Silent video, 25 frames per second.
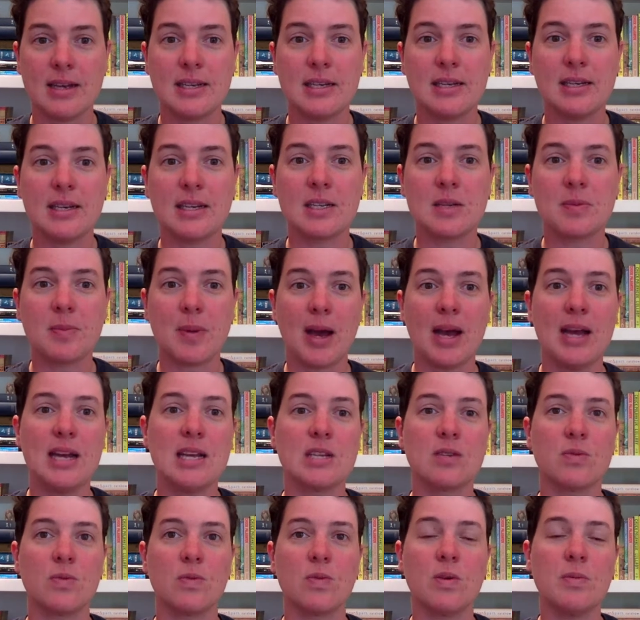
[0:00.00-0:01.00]
to
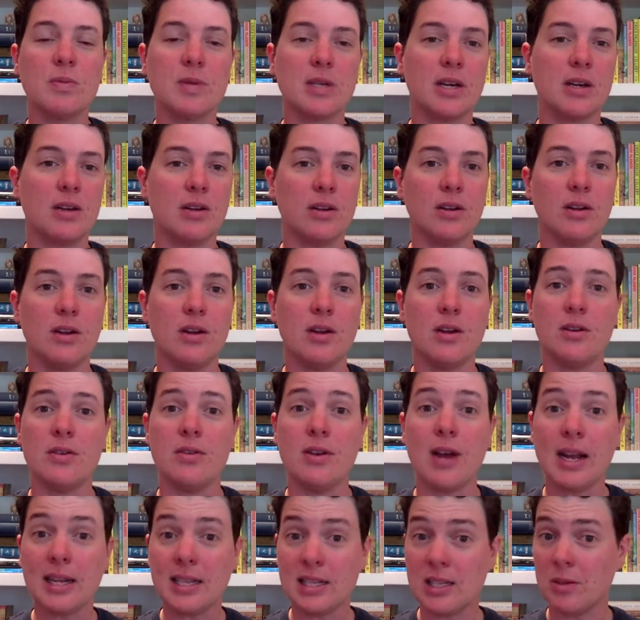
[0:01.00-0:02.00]
despise Wormtail
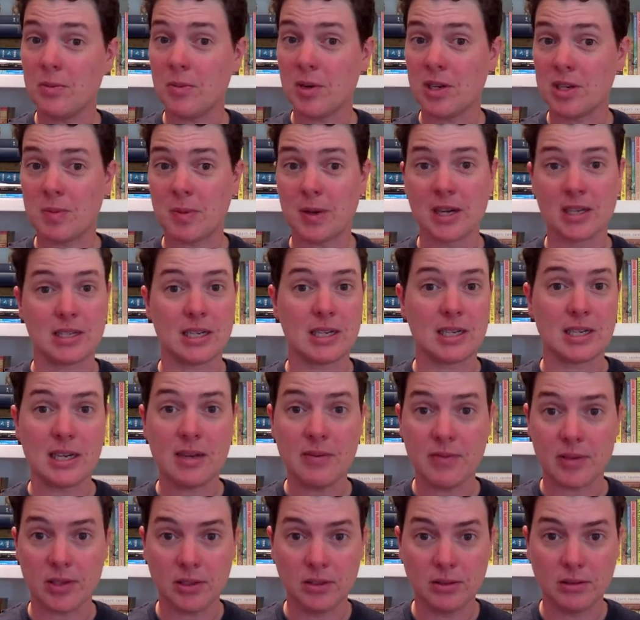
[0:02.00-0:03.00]
not so much because he's
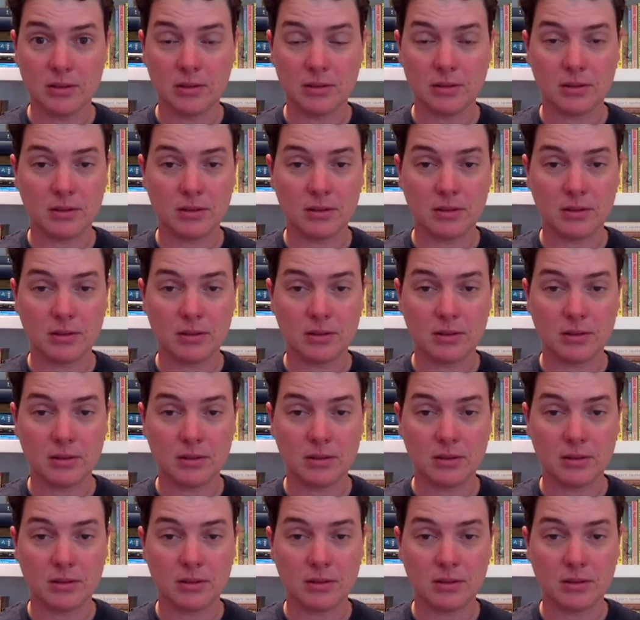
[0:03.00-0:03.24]
evil.